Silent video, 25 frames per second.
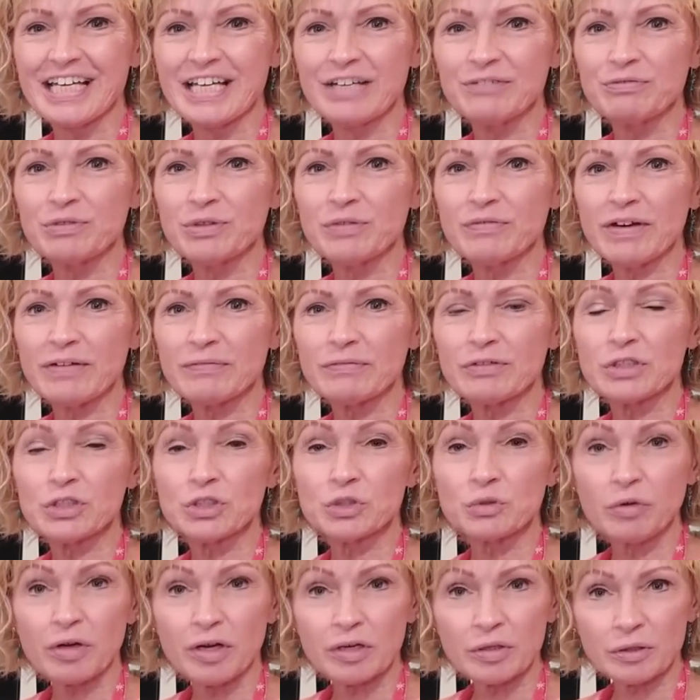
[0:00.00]
If you've ever
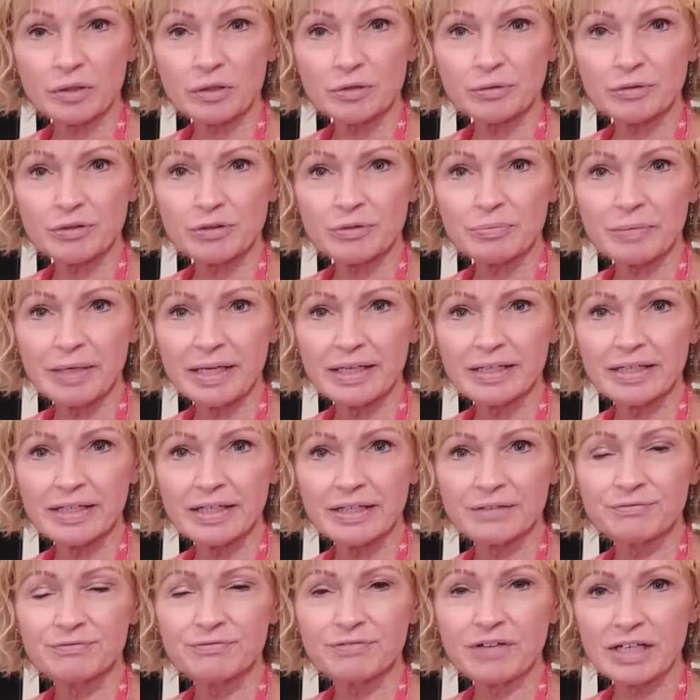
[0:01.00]
struggled with
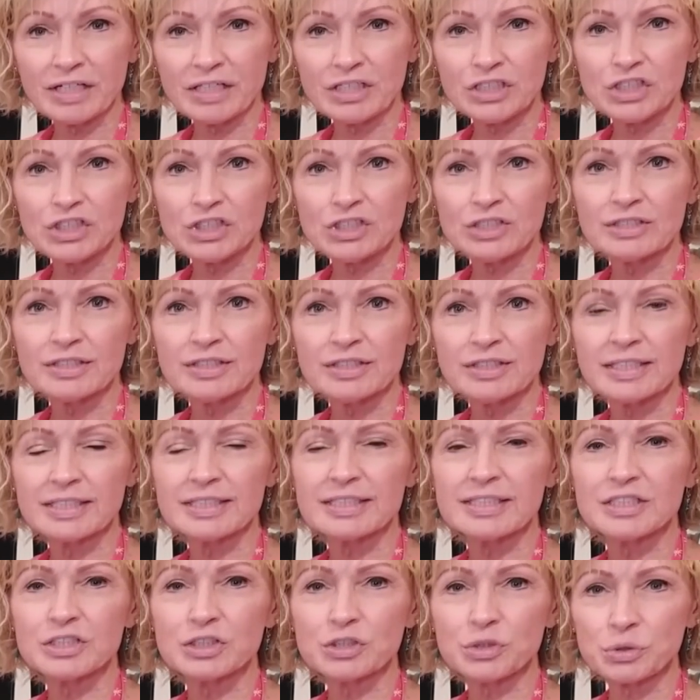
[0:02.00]
making fudge,
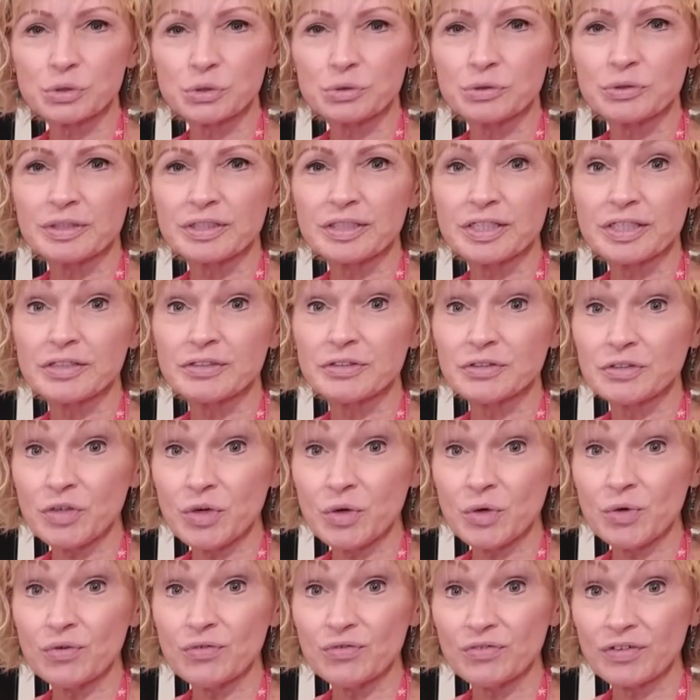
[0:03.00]
this is truly a
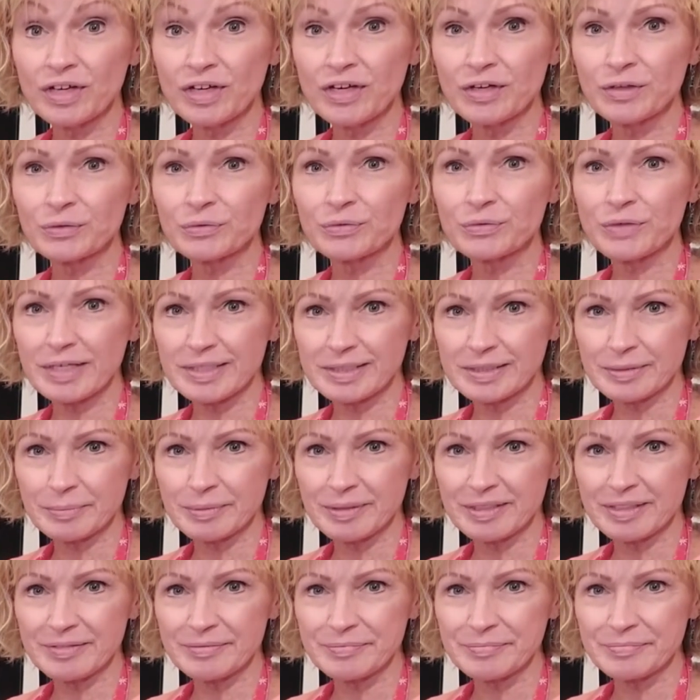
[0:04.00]
no-fail
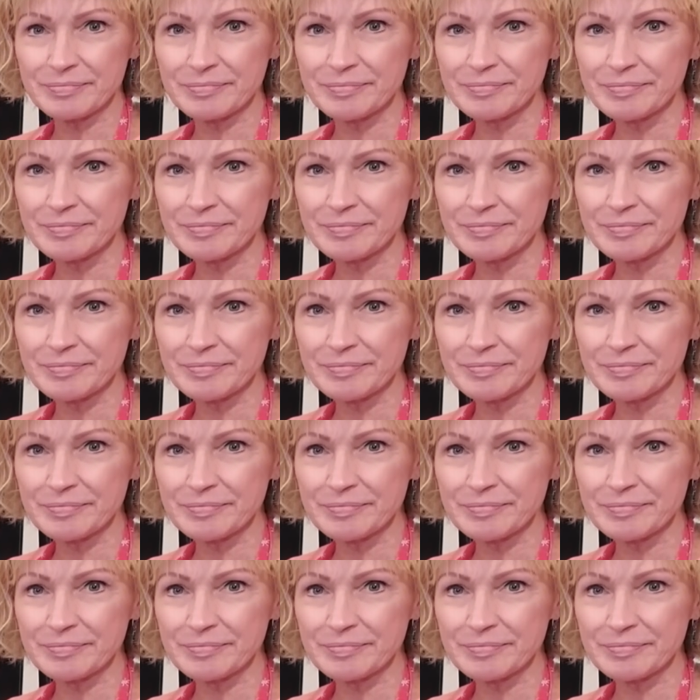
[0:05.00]
recipe.